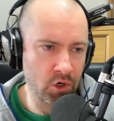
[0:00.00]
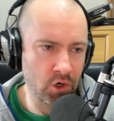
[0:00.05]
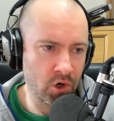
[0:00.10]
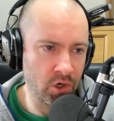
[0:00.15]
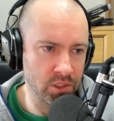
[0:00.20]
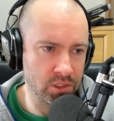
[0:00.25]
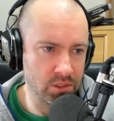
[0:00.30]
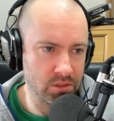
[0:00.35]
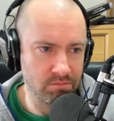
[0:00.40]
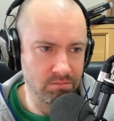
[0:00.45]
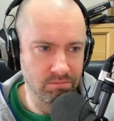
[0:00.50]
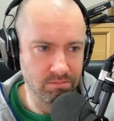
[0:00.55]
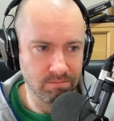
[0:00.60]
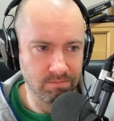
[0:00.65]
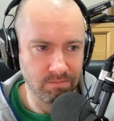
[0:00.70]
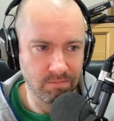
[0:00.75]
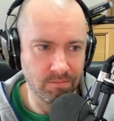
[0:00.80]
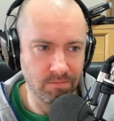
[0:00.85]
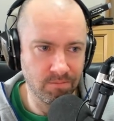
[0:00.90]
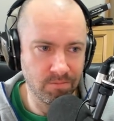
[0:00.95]
costs,
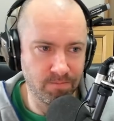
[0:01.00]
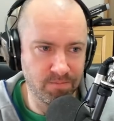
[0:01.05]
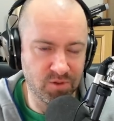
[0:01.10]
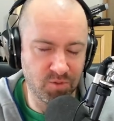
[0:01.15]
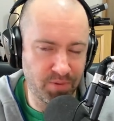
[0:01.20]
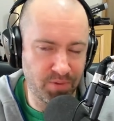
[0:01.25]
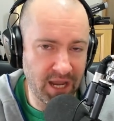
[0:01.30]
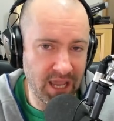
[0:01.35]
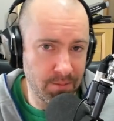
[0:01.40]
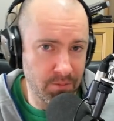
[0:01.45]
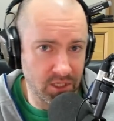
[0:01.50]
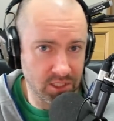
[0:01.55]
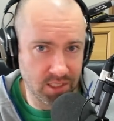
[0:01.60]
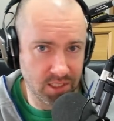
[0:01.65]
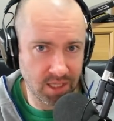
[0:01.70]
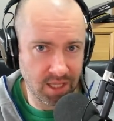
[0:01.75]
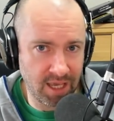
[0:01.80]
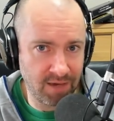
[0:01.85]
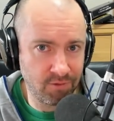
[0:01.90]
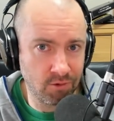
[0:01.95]
it's pretty
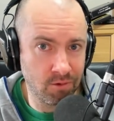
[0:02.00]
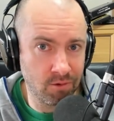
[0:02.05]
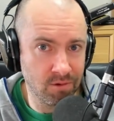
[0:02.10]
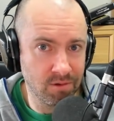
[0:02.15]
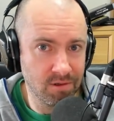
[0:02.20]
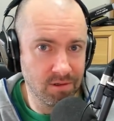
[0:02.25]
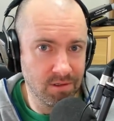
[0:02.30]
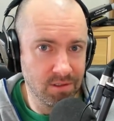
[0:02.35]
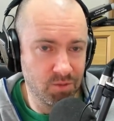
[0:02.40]
much level.